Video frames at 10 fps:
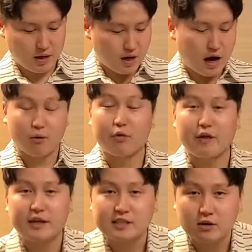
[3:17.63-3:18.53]
I don't
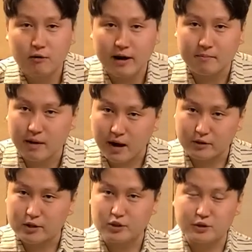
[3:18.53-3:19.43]
think it's the right
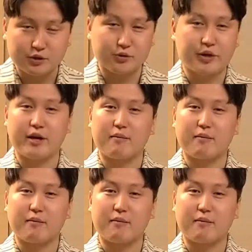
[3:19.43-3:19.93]
manner to enjoy a